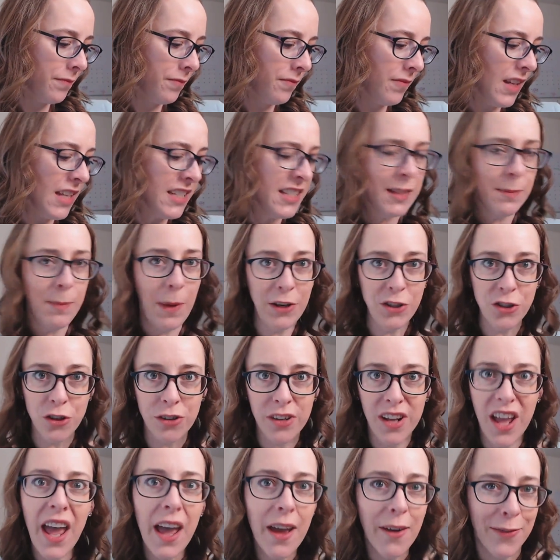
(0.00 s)
special
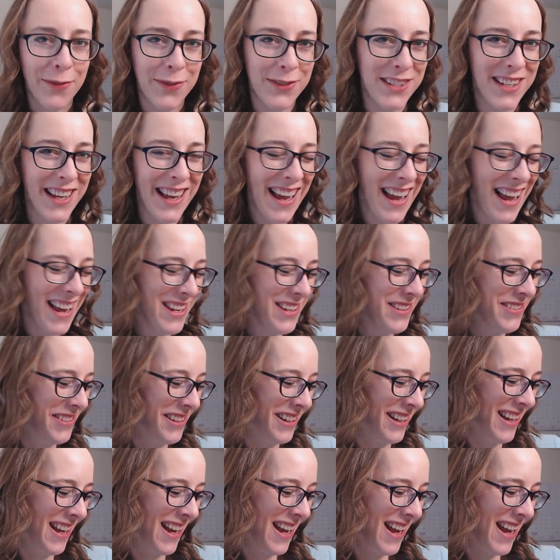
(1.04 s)
gift you will
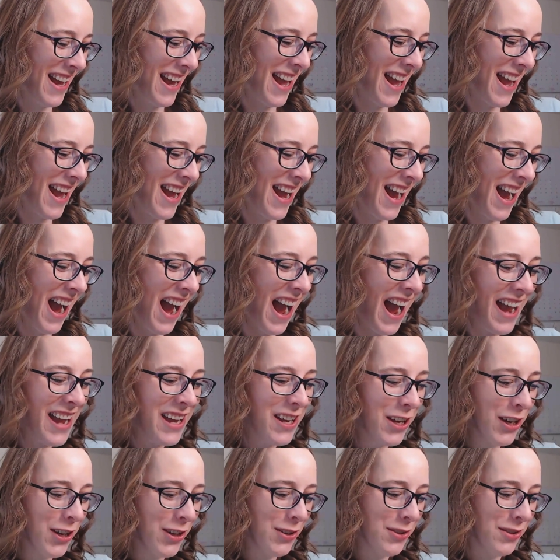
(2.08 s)
get a
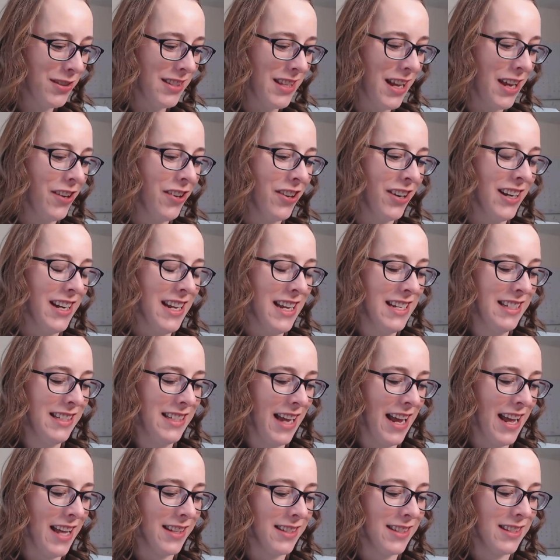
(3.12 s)
Haiku Sacred
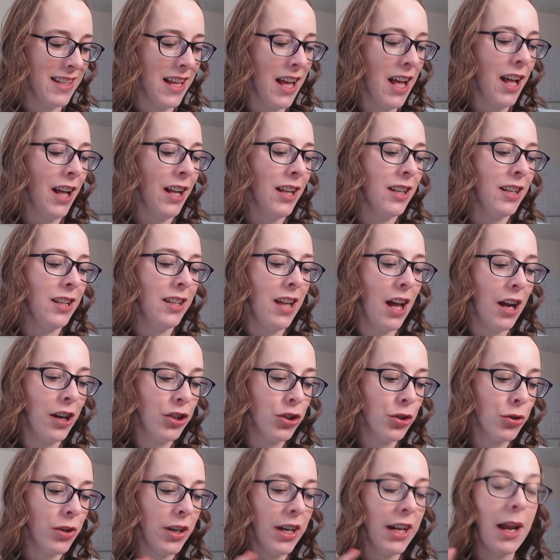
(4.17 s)
Intense
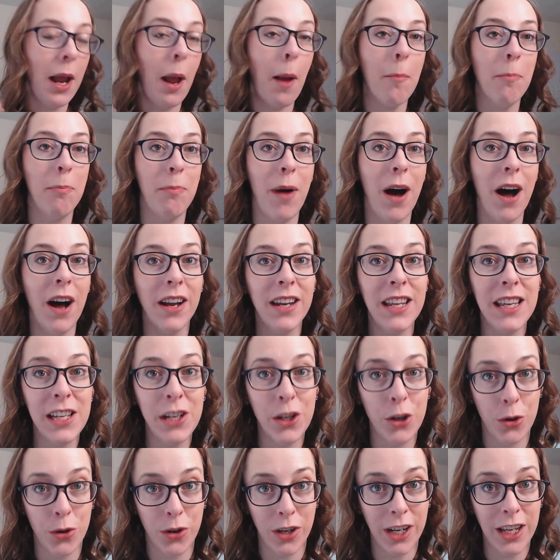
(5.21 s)
luxury body
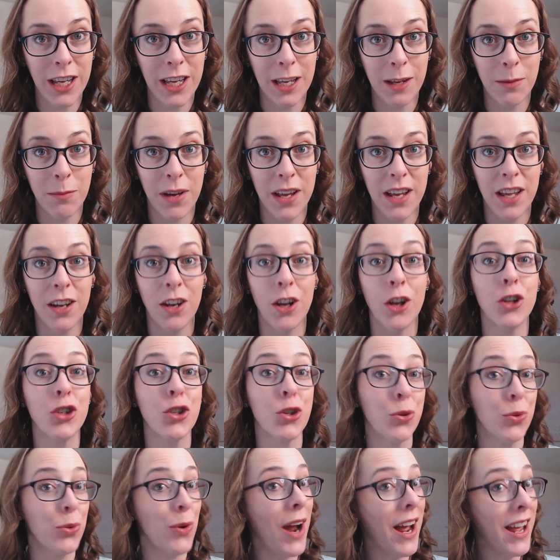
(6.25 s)
cream in a
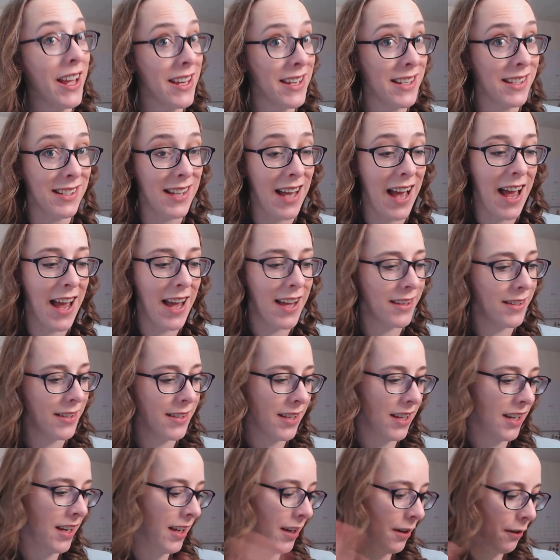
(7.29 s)
try it size.
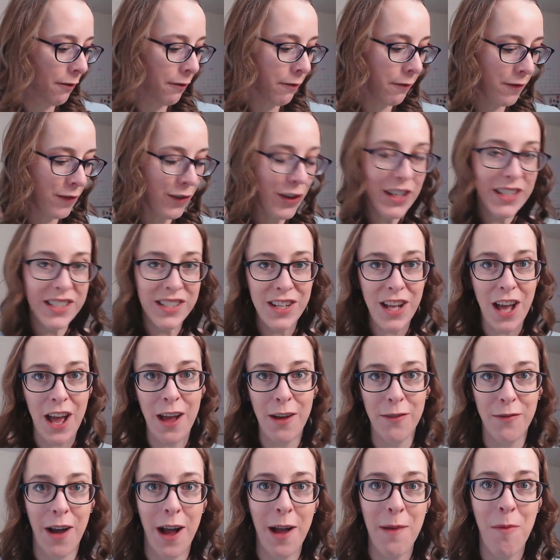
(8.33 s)
Free stuff.
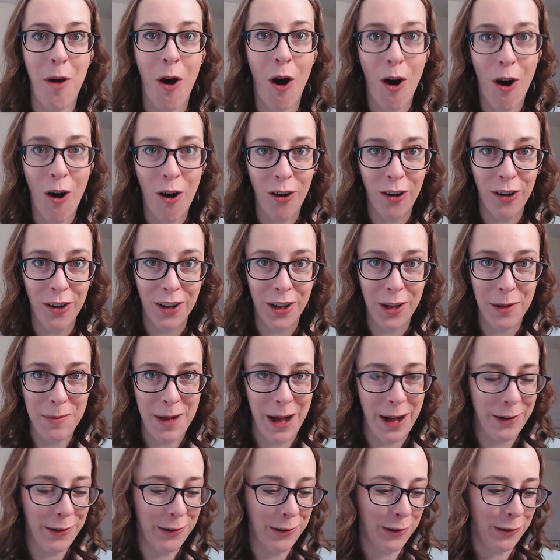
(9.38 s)
I'm all
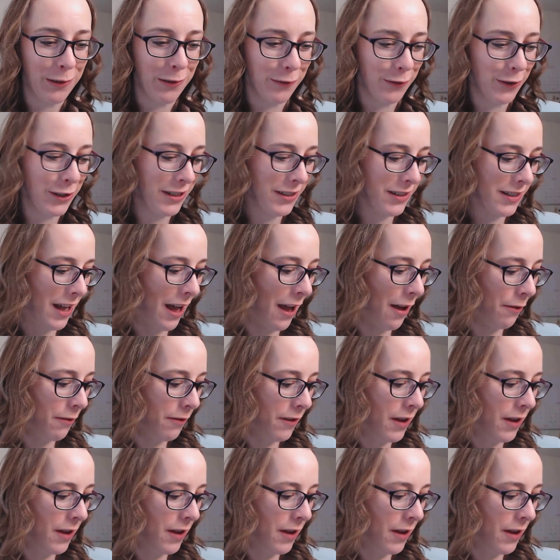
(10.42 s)
about free stuff.